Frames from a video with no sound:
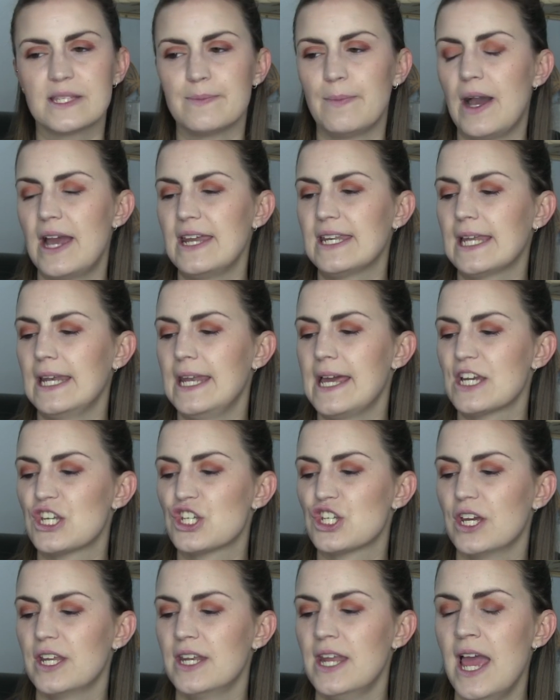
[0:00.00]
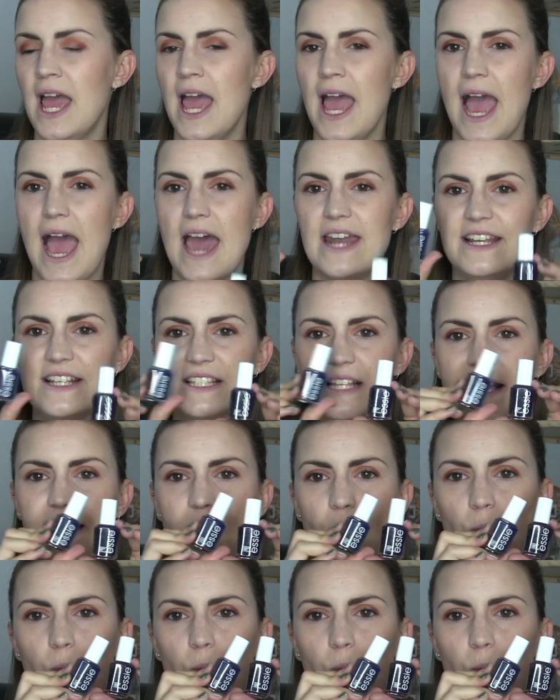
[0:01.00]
inspired collection. And it's like